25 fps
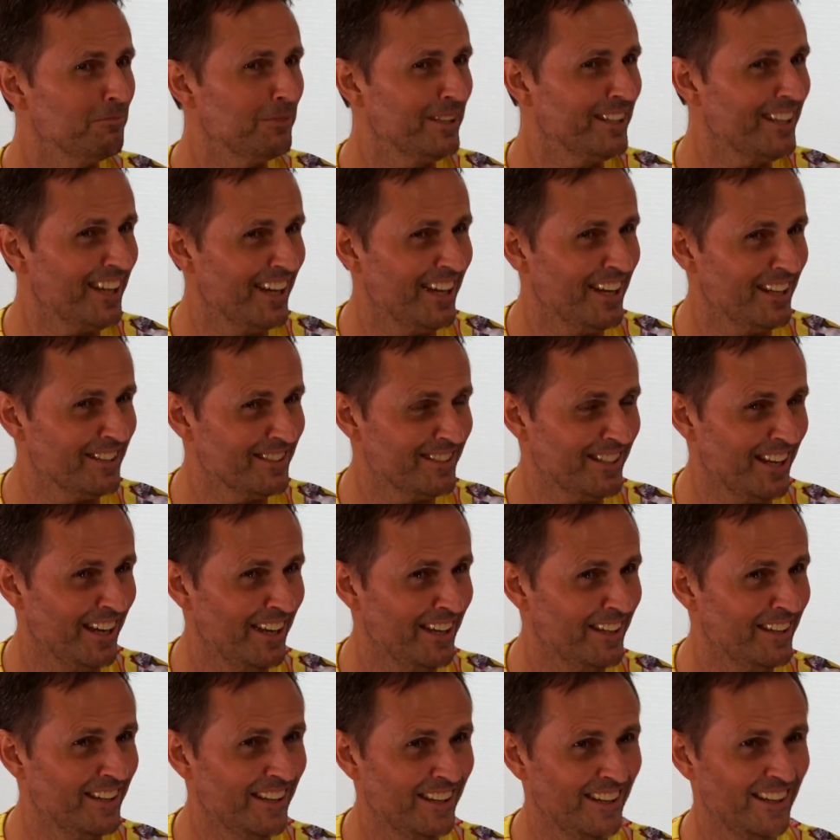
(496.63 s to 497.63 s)
we can't
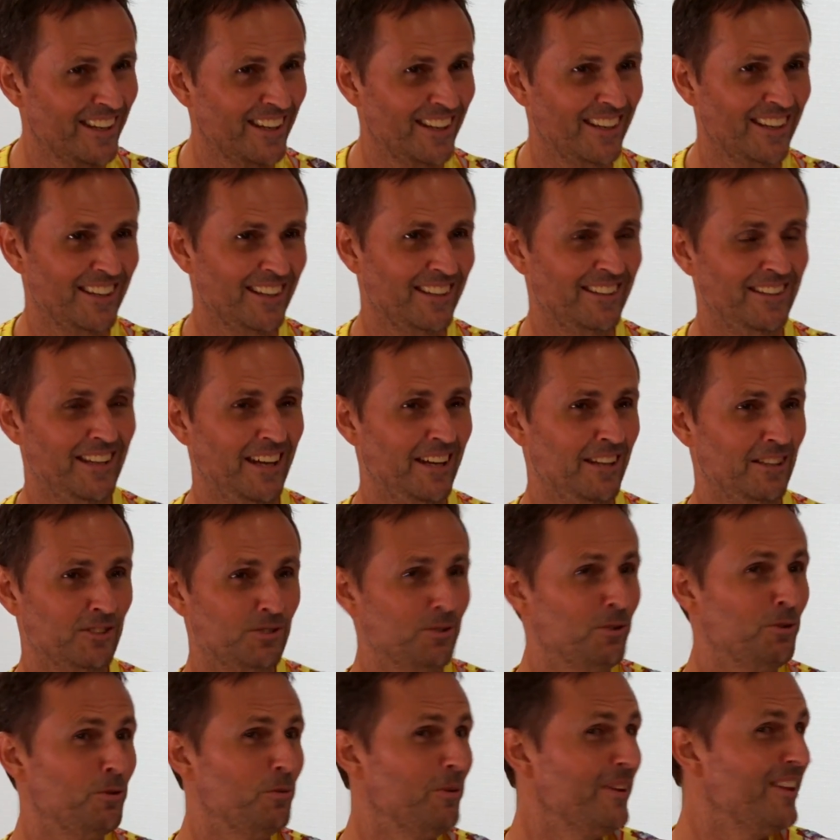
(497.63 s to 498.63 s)
say that it's
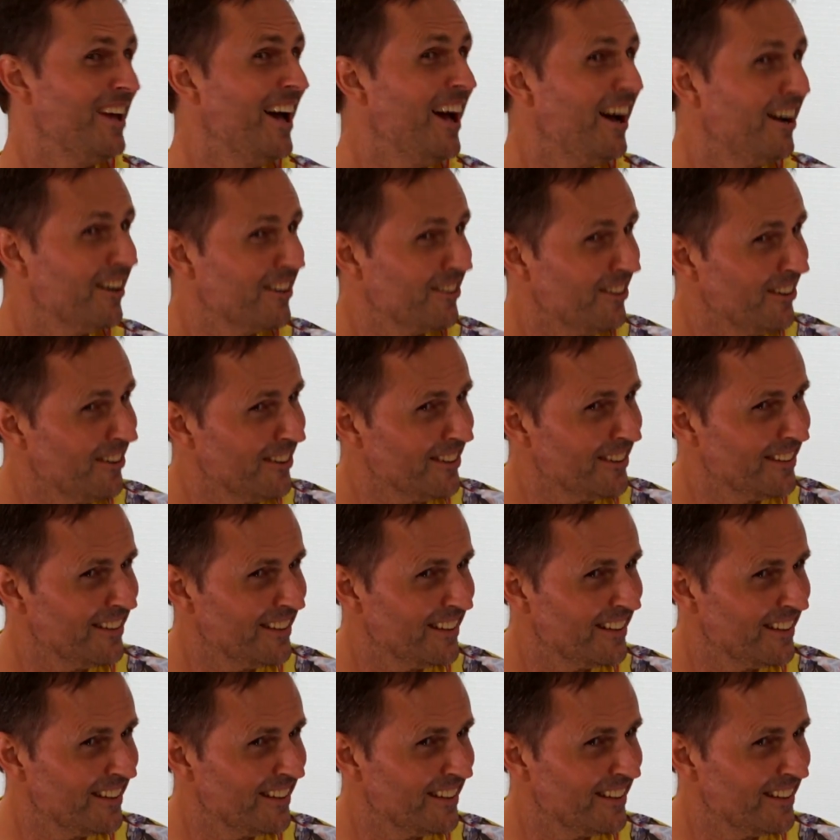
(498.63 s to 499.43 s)
all without God.